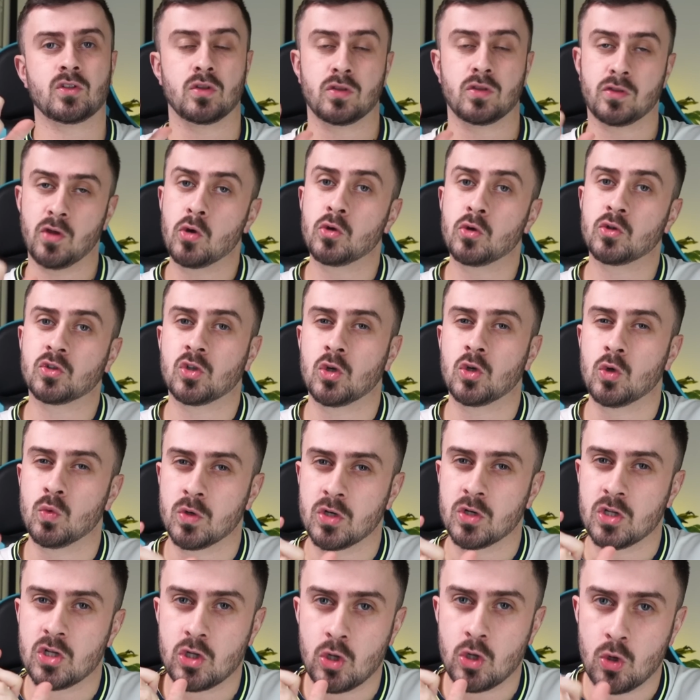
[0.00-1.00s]
those two
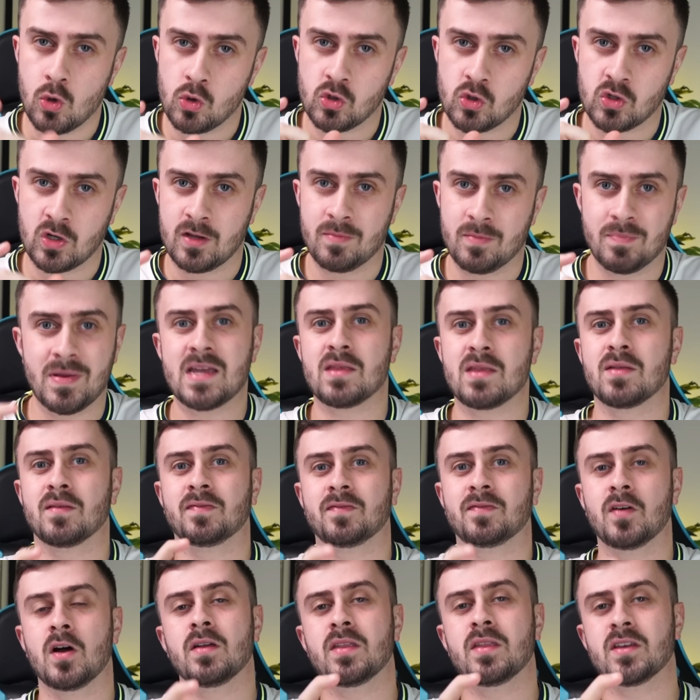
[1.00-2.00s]
would usually be the
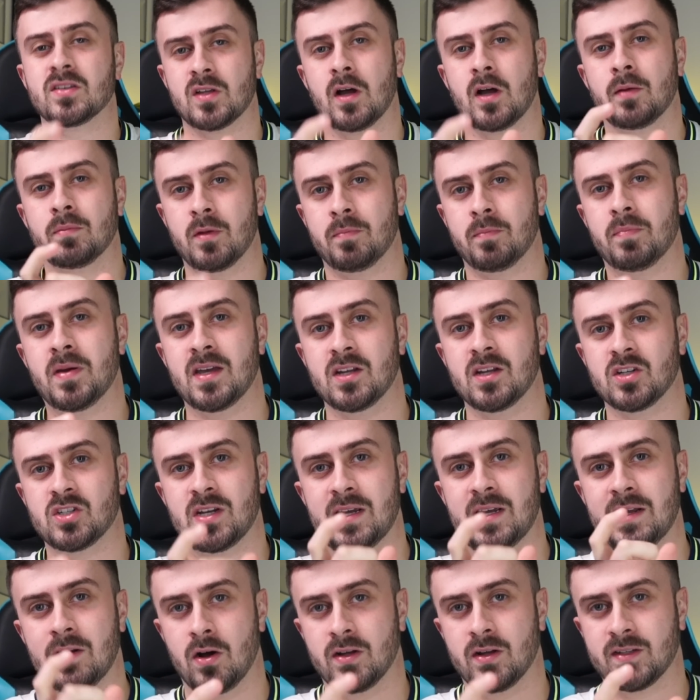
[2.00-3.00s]
furthest up the pitch in our